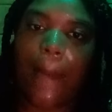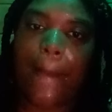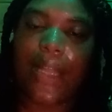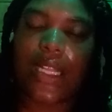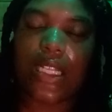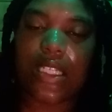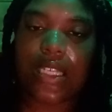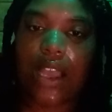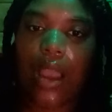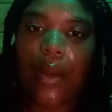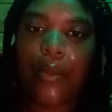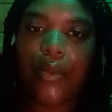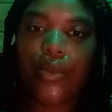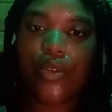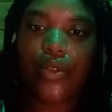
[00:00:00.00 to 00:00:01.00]
By the
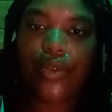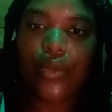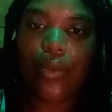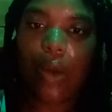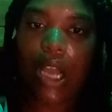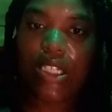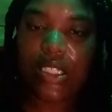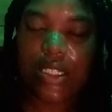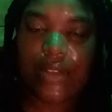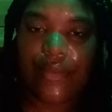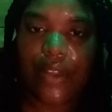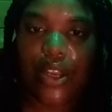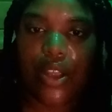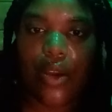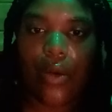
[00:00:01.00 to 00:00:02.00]
time you watch this
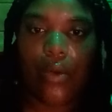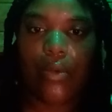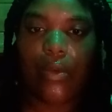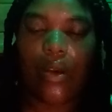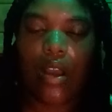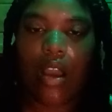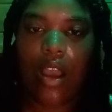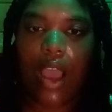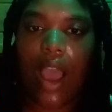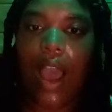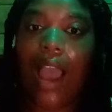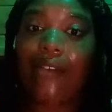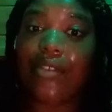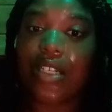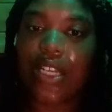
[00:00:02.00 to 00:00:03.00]
video, I
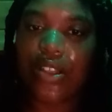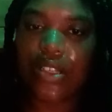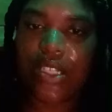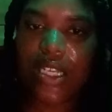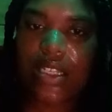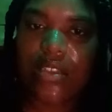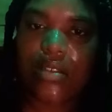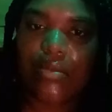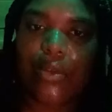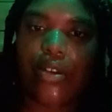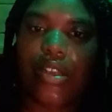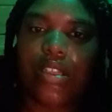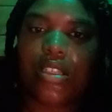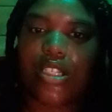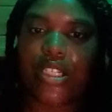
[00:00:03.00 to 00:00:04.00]
have another
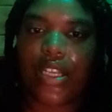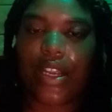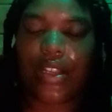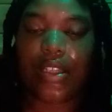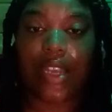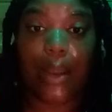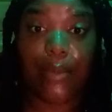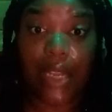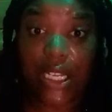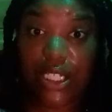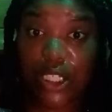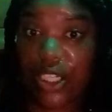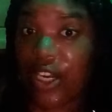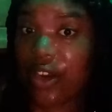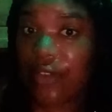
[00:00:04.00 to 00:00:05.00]
testimony to share that I'm not
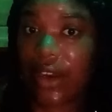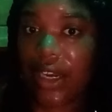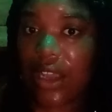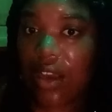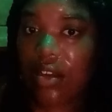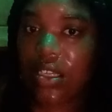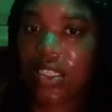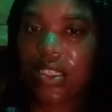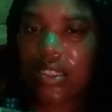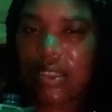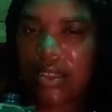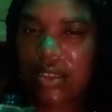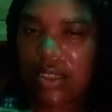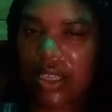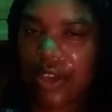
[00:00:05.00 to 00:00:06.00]
sharing right now because
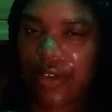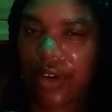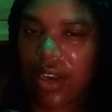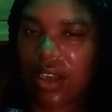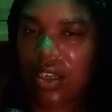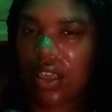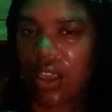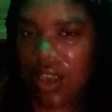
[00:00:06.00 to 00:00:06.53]
it's a secret.